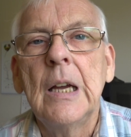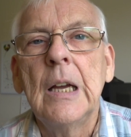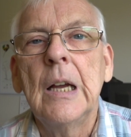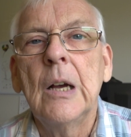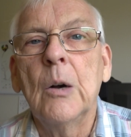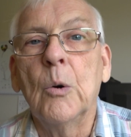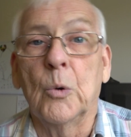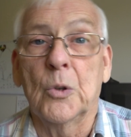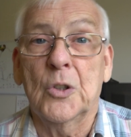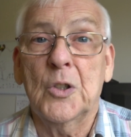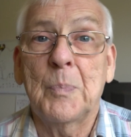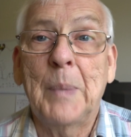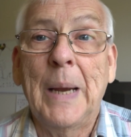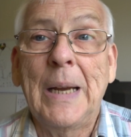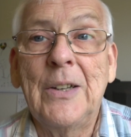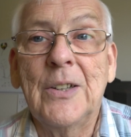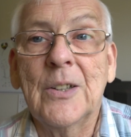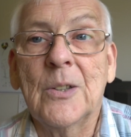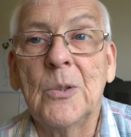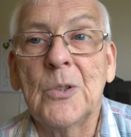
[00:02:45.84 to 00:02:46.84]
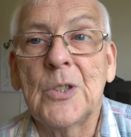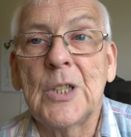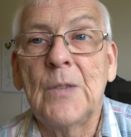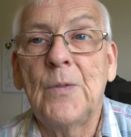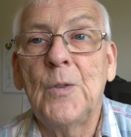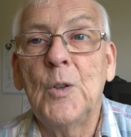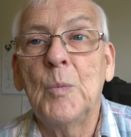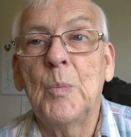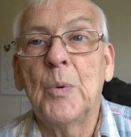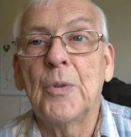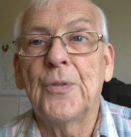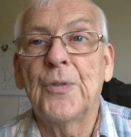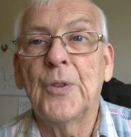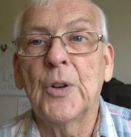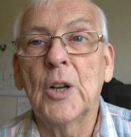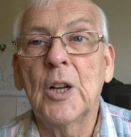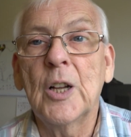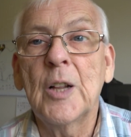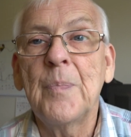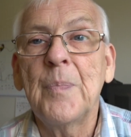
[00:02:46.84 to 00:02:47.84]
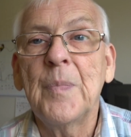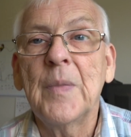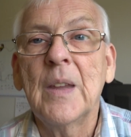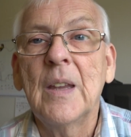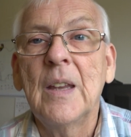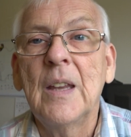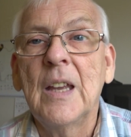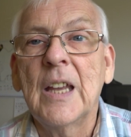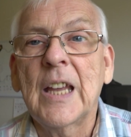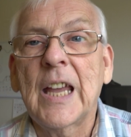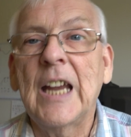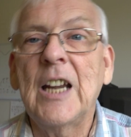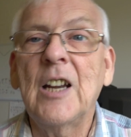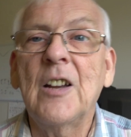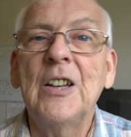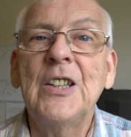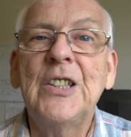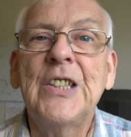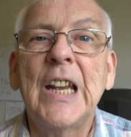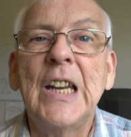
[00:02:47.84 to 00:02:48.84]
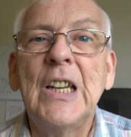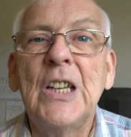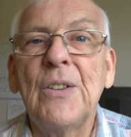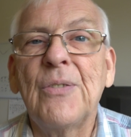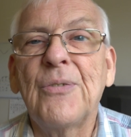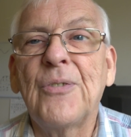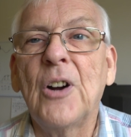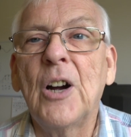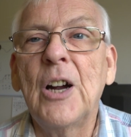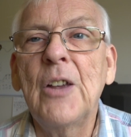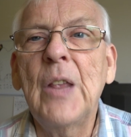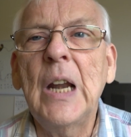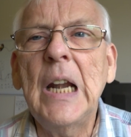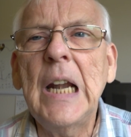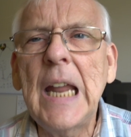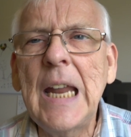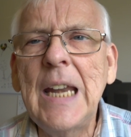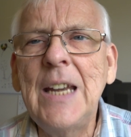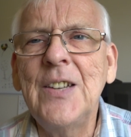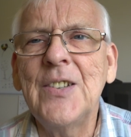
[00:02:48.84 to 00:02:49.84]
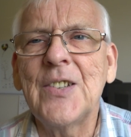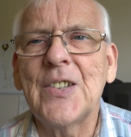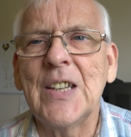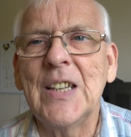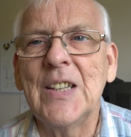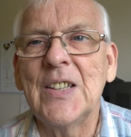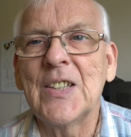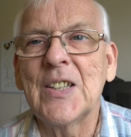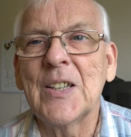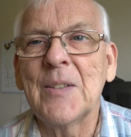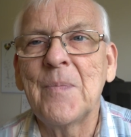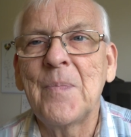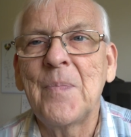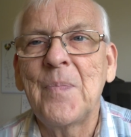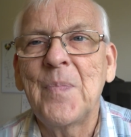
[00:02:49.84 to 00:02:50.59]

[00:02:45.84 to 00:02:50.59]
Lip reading: or spectacles if you prefer, can identify the lenses.